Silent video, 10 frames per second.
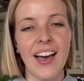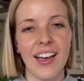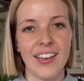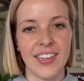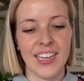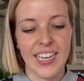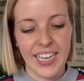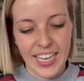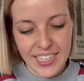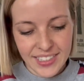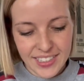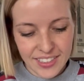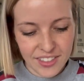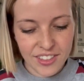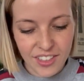I guess to
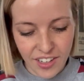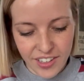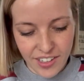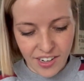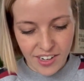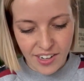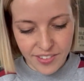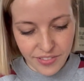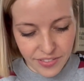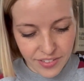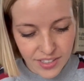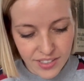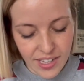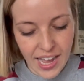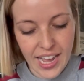start off,
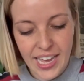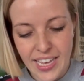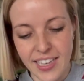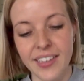now